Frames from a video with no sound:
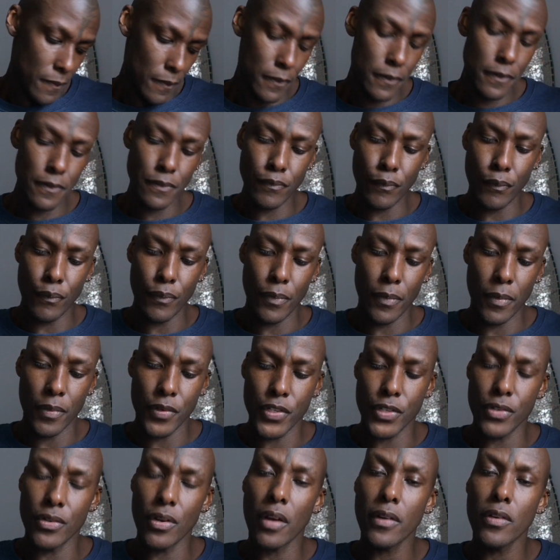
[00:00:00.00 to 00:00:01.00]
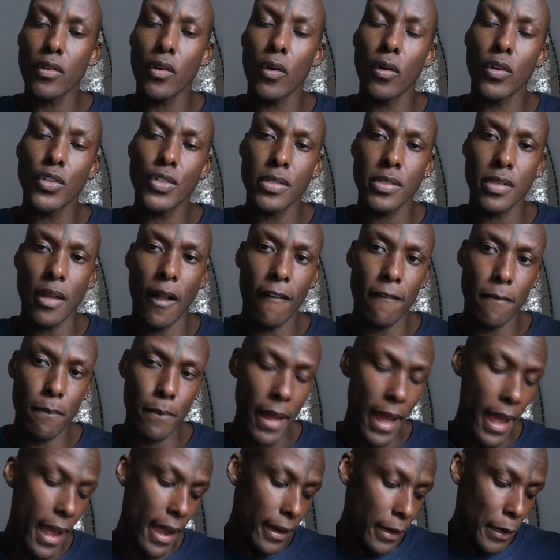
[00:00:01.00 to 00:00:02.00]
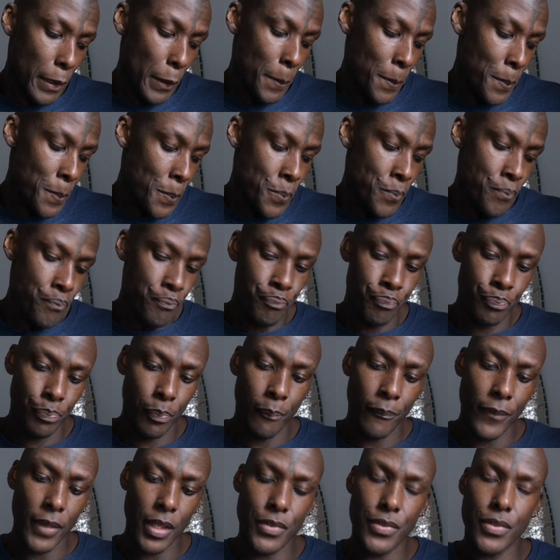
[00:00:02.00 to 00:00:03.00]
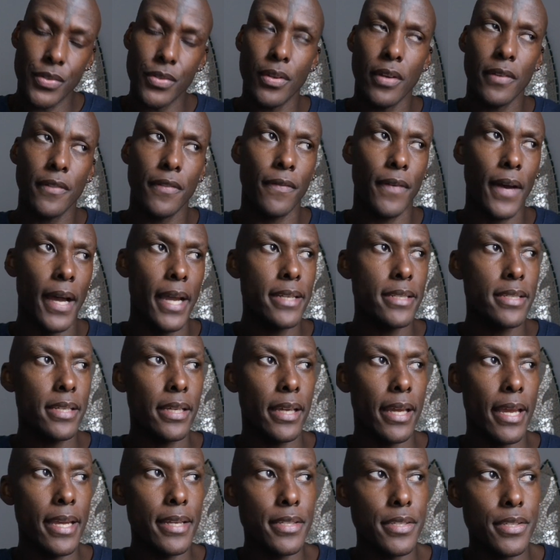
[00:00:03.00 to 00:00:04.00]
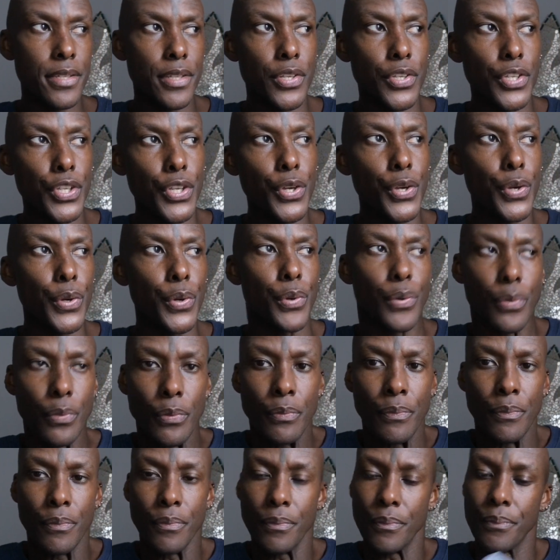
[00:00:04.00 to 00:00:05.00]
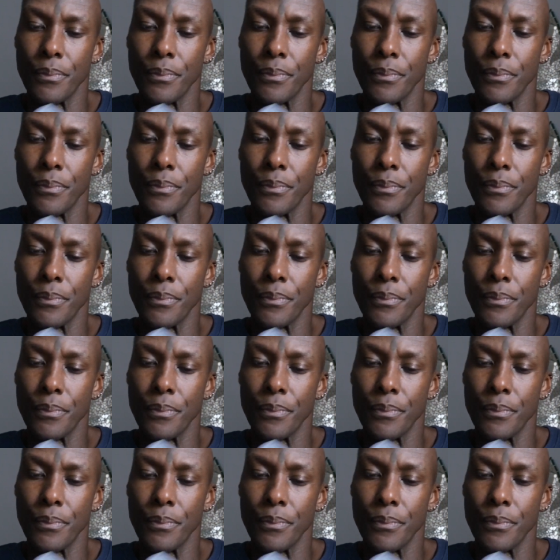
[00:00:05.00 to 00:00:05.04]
Do not hold yourself back. Do not fight against the new.